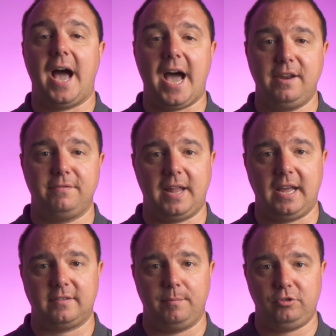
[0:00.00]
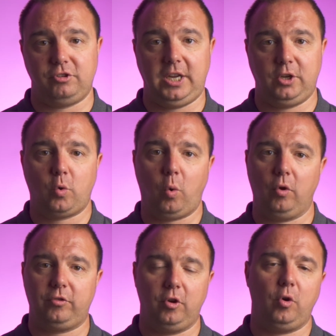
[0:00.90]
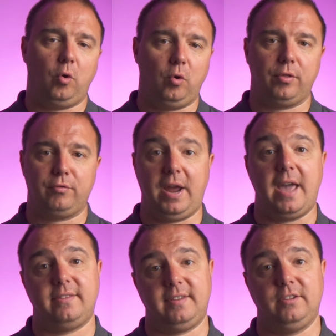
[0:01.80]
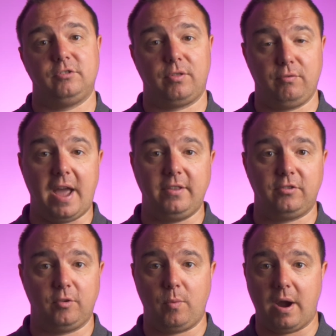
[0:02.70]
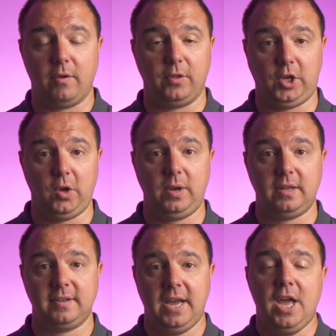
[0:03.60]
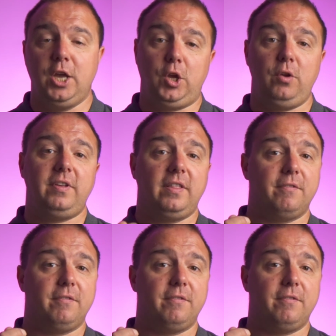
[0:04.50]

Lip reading: I'd have liked a machined 1/4 or 3/8 inch thread somewhere on the unit, using the